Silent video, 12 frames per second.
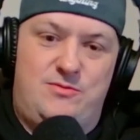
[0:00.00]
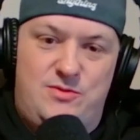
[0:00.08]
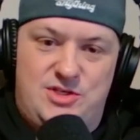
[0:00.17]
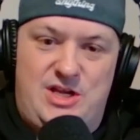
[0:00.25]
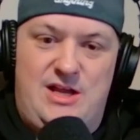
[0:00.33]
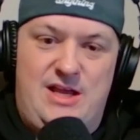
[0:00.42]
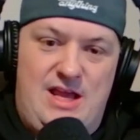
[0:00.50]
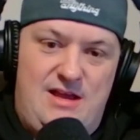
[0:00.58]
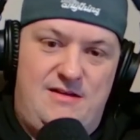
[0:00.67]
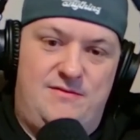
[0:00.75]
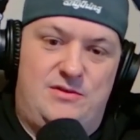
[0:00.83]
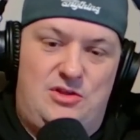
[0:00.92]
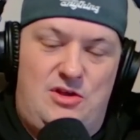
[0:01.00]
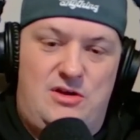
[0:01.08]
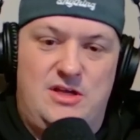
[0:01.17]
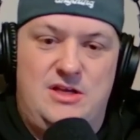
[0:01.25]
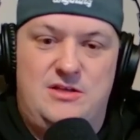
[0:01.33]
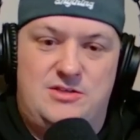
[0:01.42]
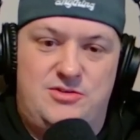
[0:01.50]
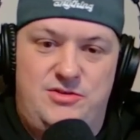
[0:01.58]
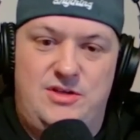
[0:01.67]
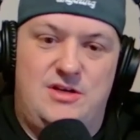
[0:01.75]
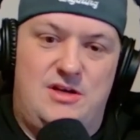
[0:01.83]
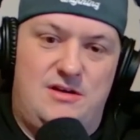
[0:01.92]
which I have a long
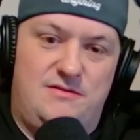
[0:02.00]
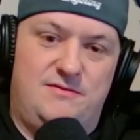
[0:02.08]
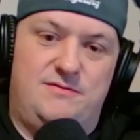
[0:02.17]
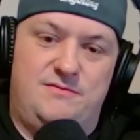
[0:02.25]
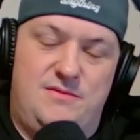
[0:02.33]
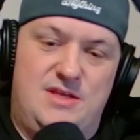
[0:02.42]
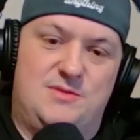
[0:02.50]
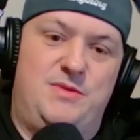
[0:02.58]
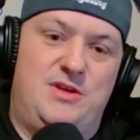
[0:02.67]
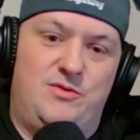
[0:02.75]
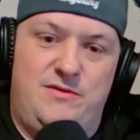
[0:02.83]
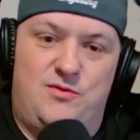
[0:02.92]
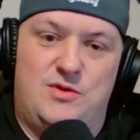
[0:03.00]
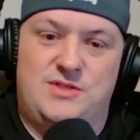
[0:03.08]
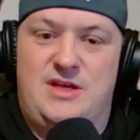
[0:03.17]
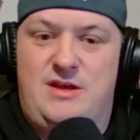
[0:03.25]
history of this being reinforcing?